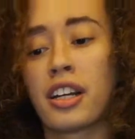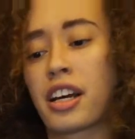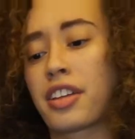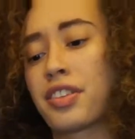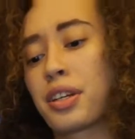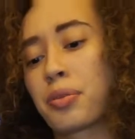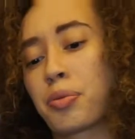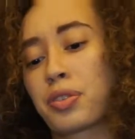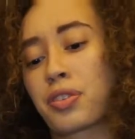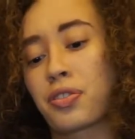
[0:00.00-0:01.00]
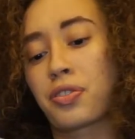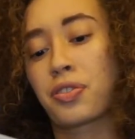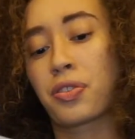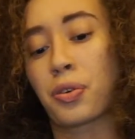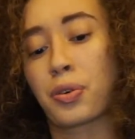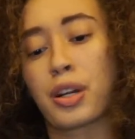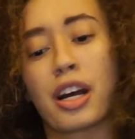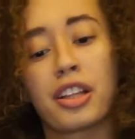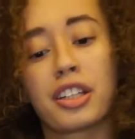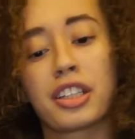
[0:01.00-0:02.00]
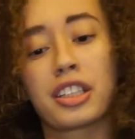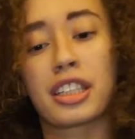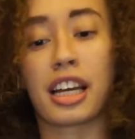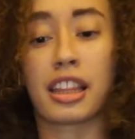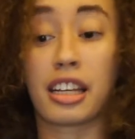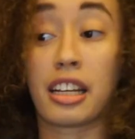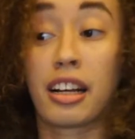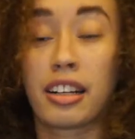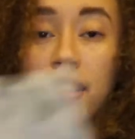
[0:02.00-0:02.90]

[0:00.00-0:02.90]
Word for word: I think it was $4, I think.